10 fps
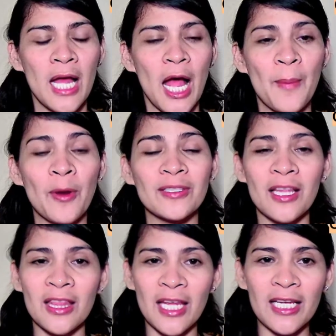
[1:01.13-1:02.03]

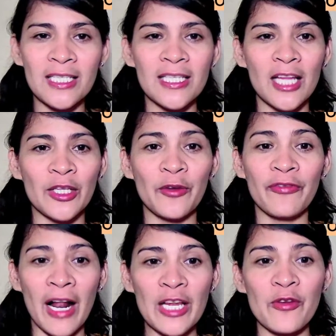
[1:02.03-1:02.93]
the things that you
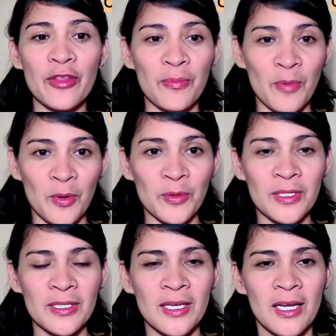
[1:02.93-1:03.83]
value the
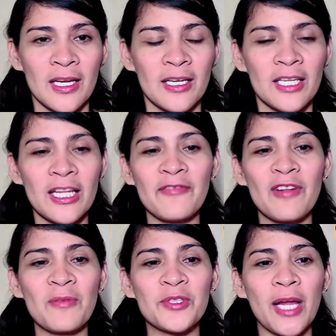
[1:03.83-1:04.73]
most. It
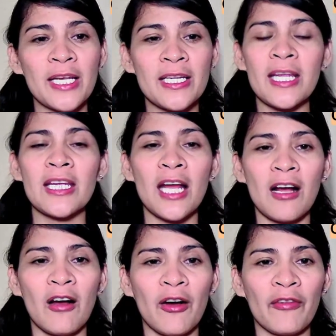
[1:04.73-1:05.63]
involves your idea
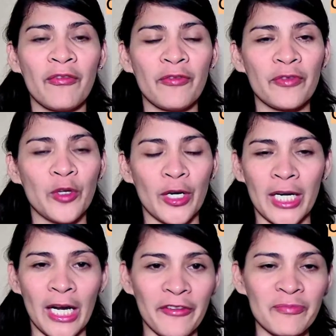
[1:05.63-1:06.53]
of your
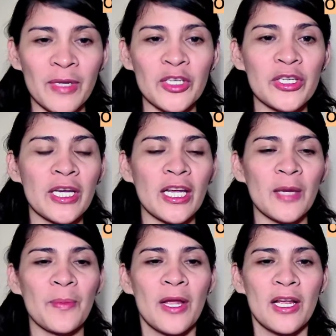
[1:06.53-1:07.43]

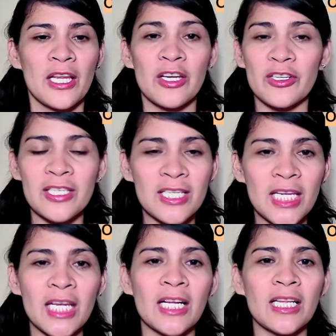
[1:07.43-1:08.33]
craftsmanship, your
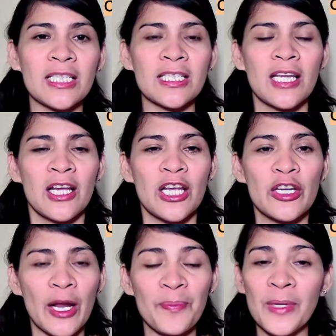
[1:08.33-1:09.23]
skills,
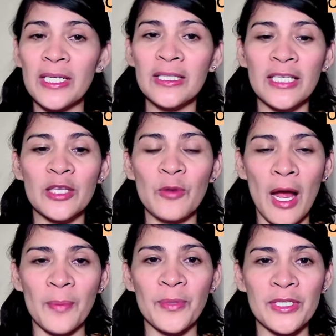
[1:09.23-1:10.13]
your ability to
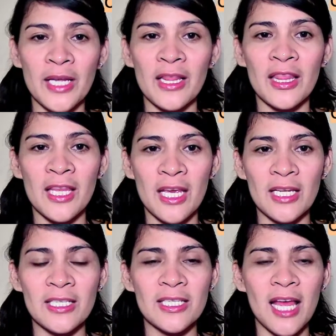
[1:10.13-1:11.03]
appreciate
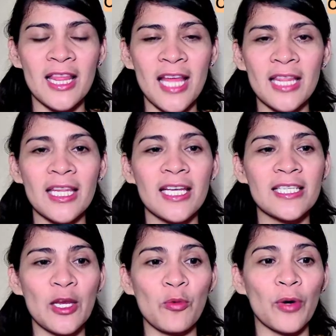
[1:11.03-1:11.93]
things, and that
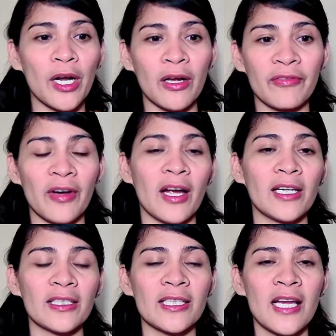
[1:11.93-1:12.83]
is a work of
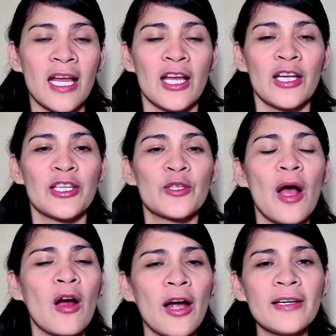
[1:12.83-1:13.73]
art.
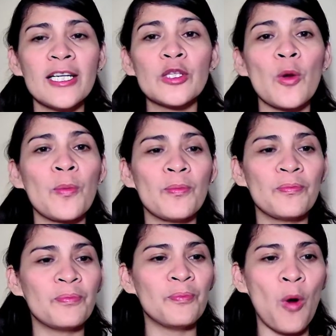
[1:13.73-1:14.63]
So according to
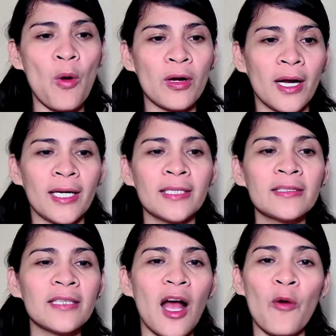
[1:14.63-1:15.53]

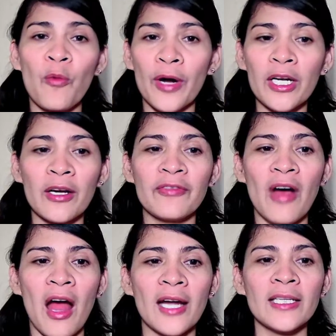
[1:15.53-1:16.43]
Bogart, a work of
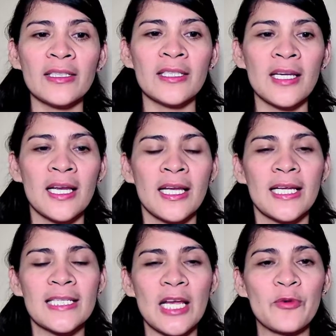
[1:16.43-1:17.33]
art
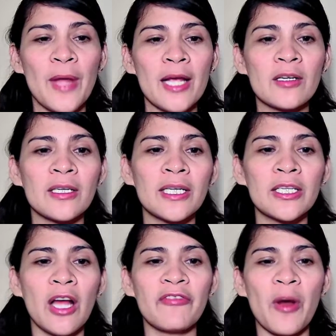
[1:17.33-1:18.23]
is a
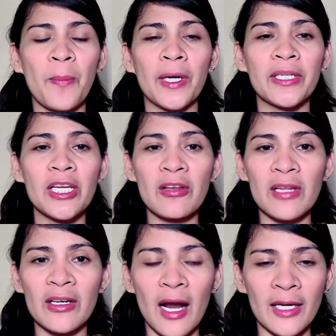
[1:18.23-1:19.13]
record of a
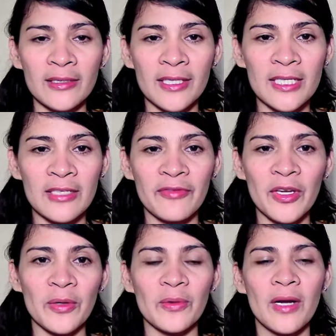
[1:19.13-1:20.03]
particular artist's
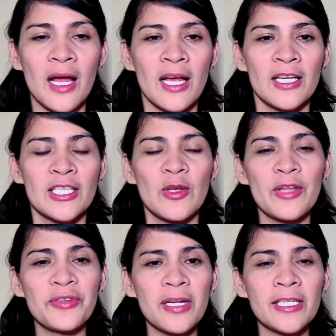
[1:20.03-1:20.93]
view. So
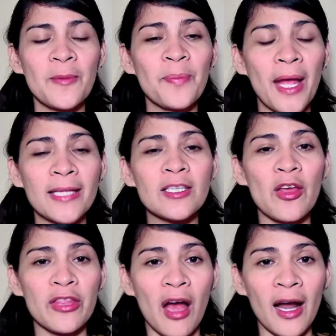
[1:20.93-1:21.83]
it really depends
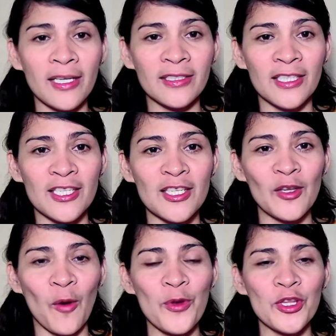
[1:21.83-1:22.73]
on the artist.
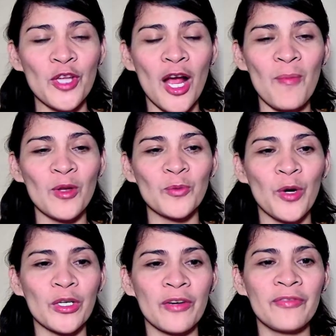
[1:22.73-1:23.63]
No, when you talk about
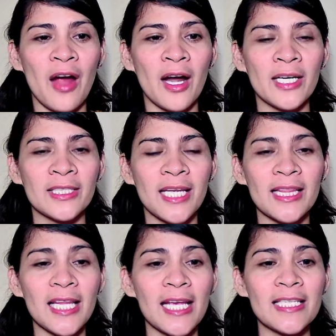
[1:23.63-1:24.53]
work of art,
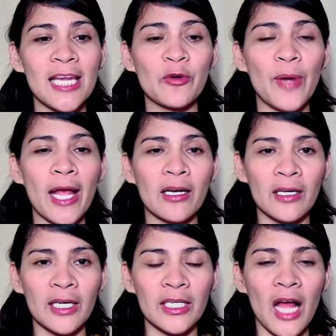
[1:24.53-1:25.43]
it is a
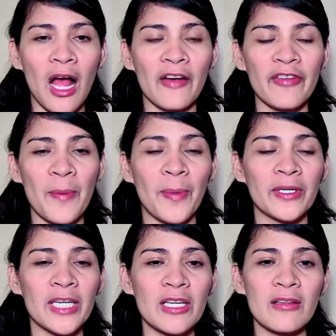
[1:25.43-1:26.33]
record of a
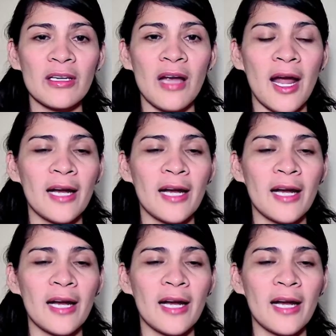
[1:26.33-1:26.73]
particular